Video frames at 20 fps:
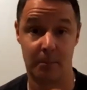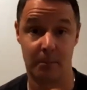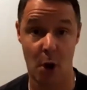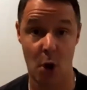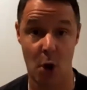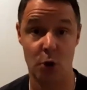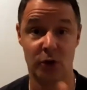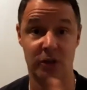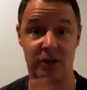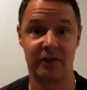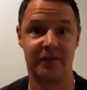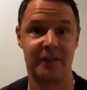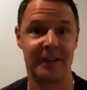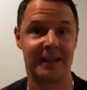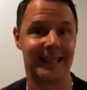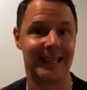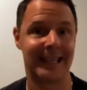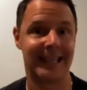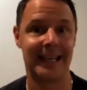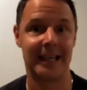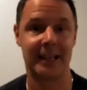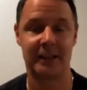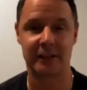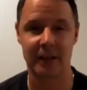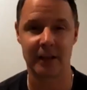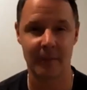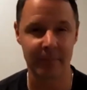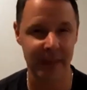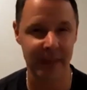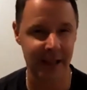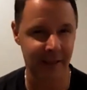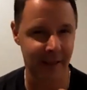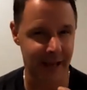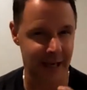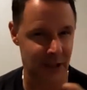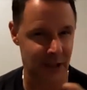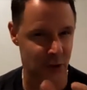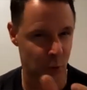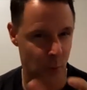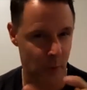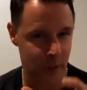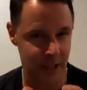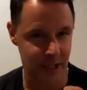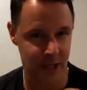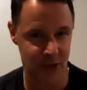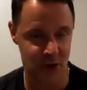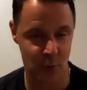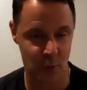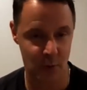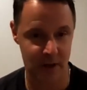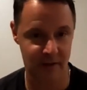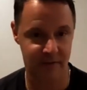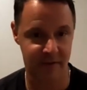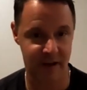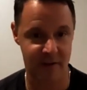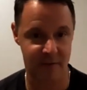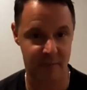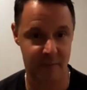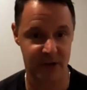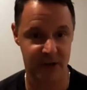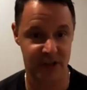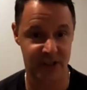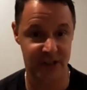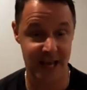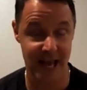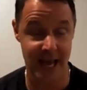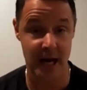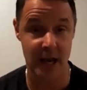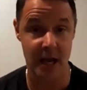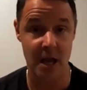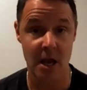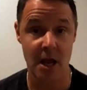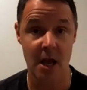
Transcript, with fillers: post fatigue something like 20 to 25 percent.